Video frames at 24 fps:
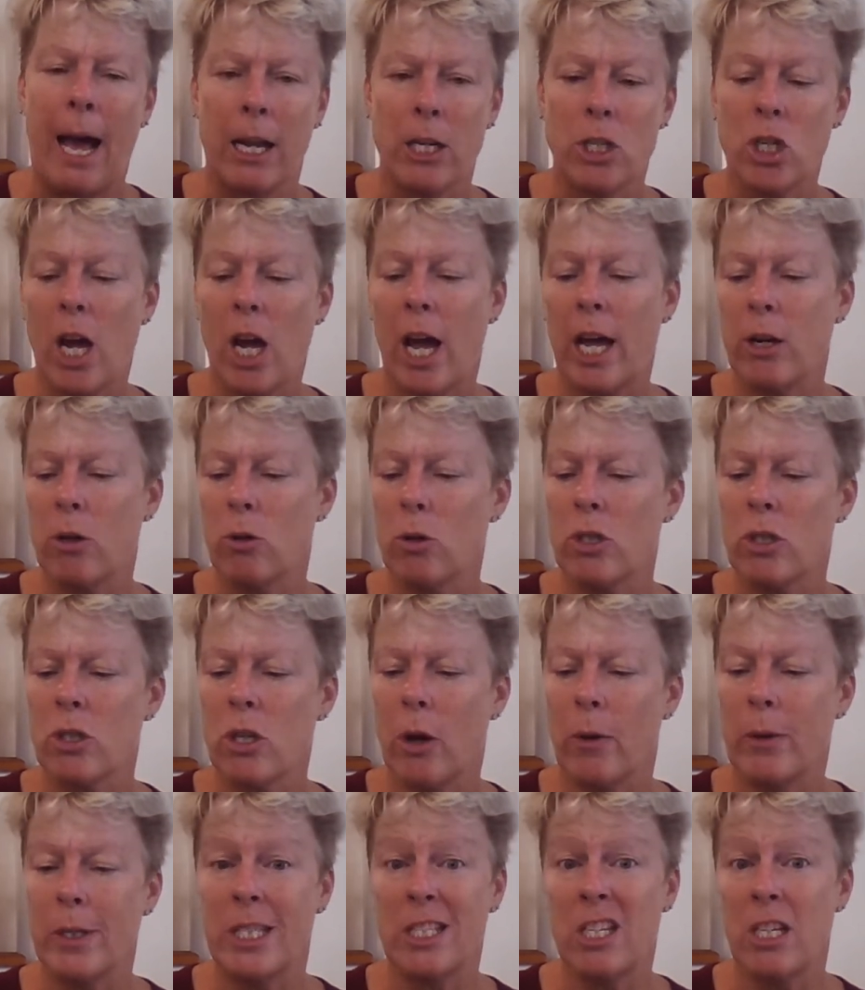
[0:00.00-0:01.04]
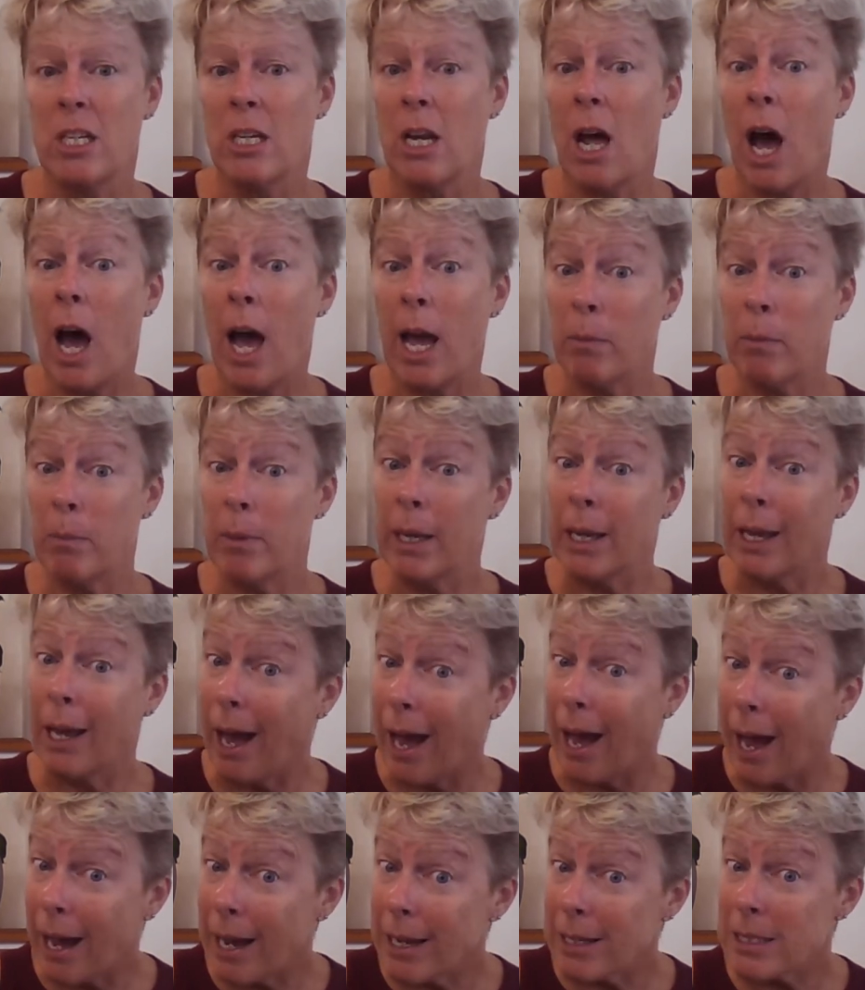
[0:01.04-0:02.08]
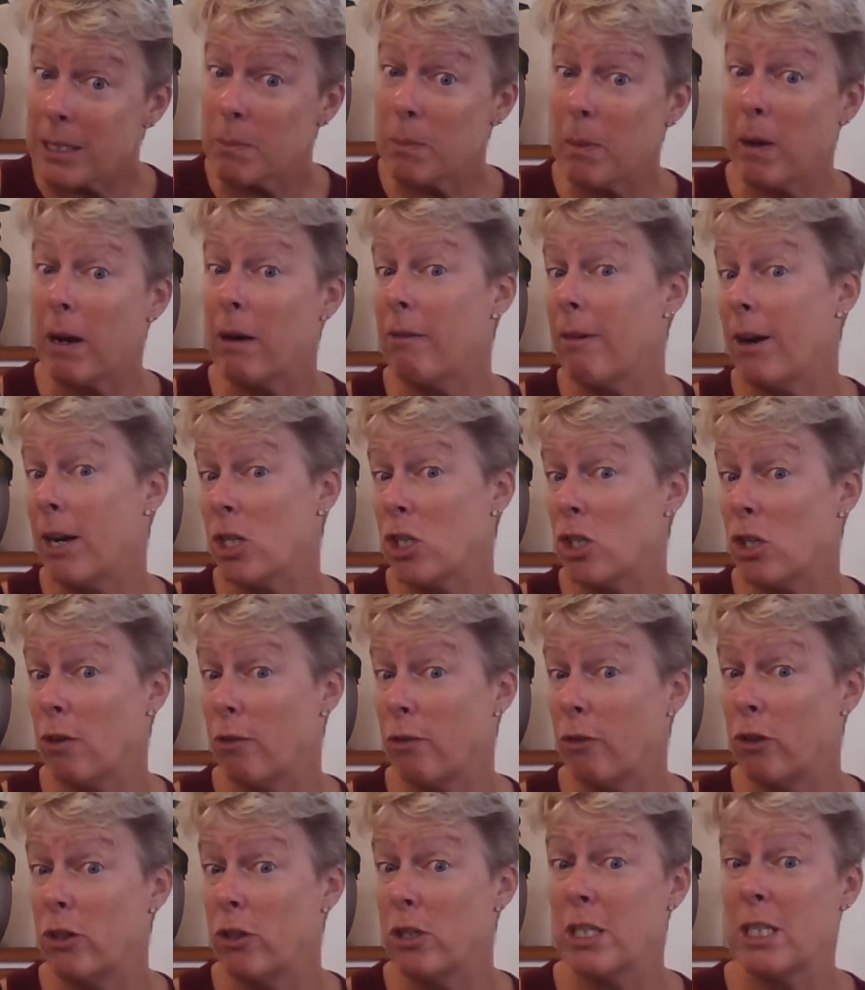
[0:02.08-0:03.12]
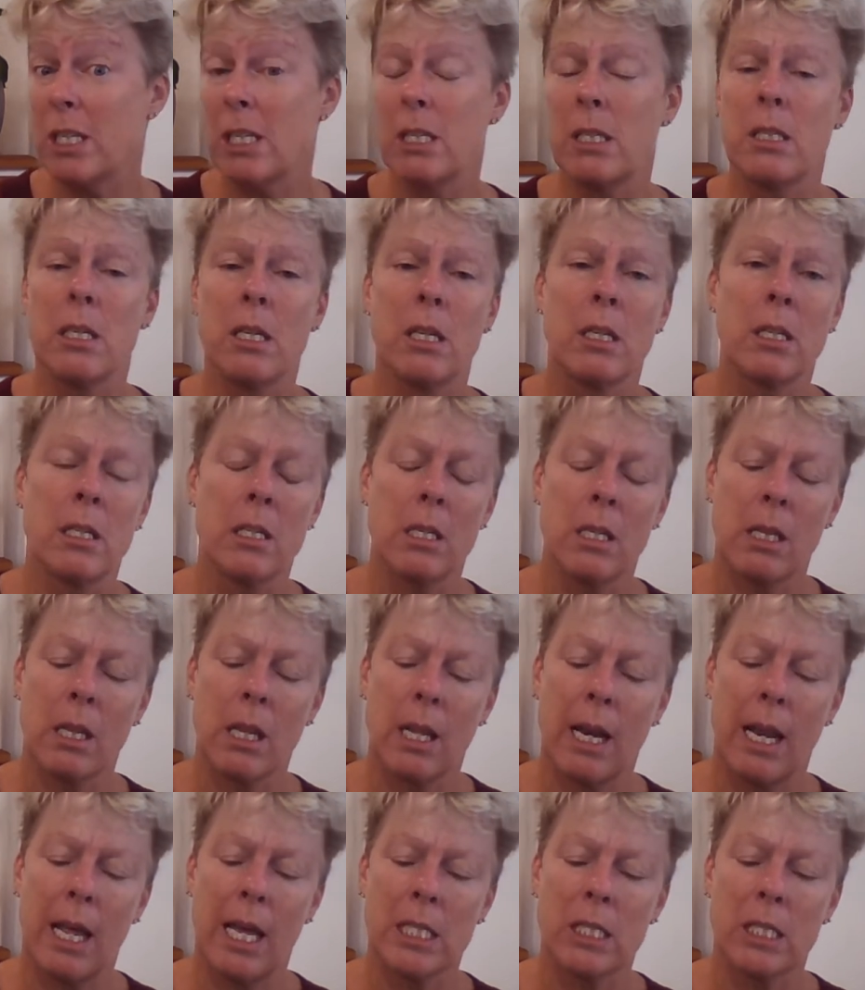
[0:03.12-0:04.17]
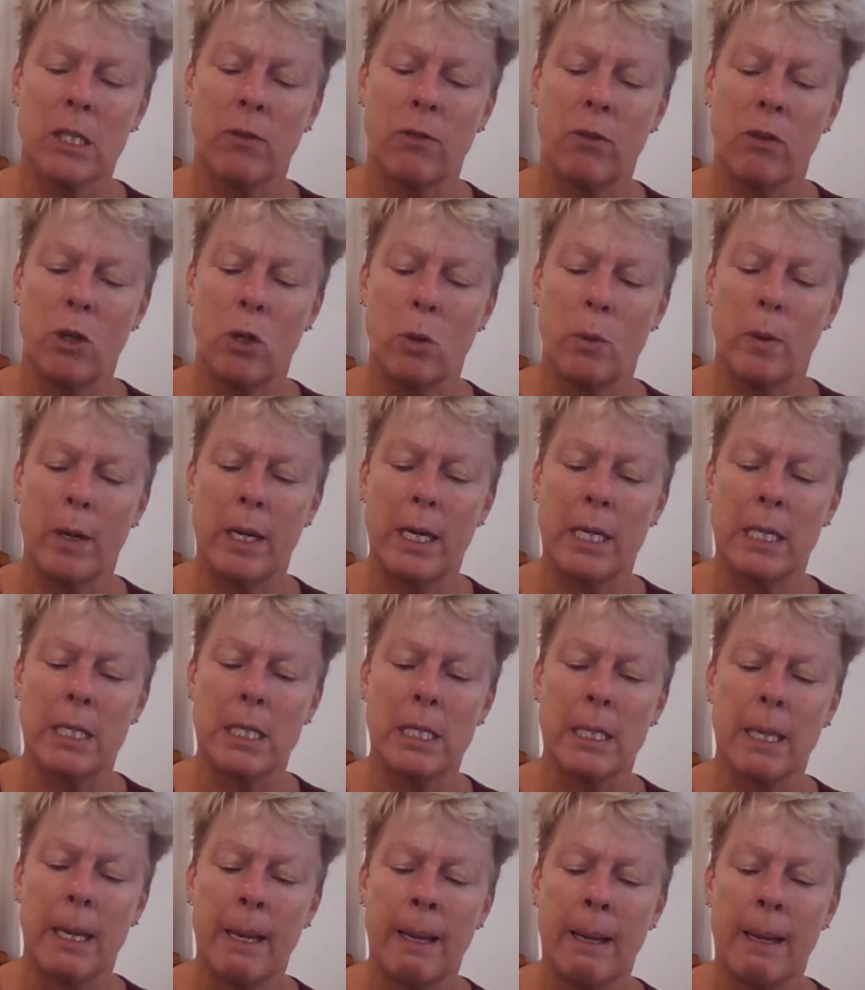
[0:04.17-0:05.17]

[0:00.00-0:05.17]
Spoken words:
China also is denying being asked by Russia for assistance in the last few weeks.